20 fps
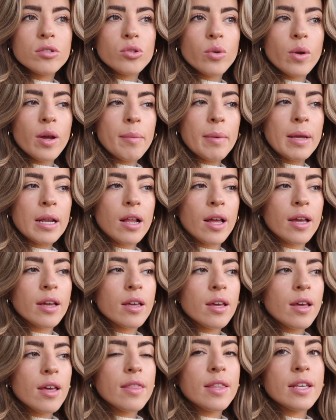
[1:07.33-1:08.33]
Do you know what I mean?
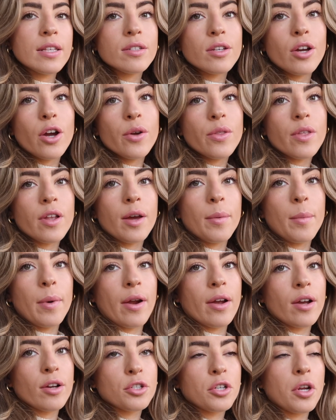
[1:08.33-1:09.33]
Like, this coat that I'm
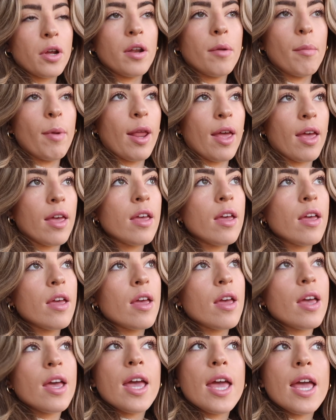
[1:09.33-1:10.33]
wearing, I'll show you in a minute,
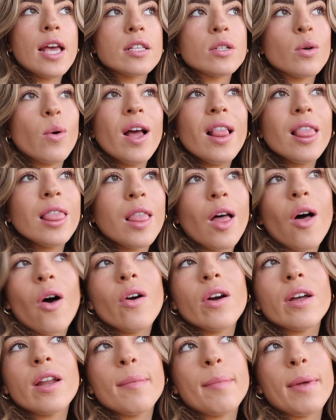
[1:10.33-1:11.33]
it's quite
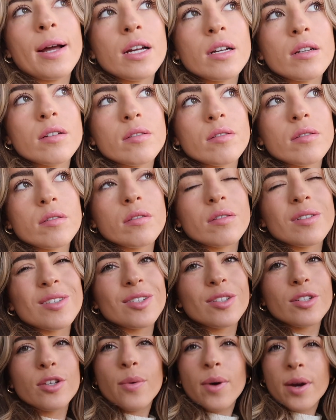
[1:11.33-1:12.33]
long, and I'm like,
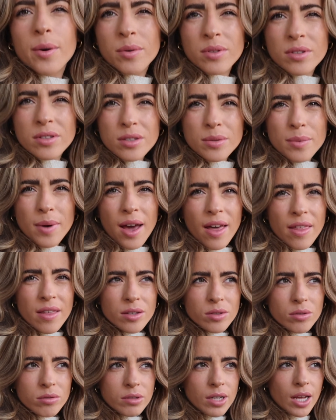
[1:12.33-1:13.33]
do I want to wear
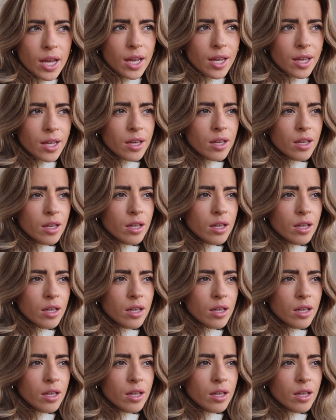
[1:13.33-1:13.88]
this all day?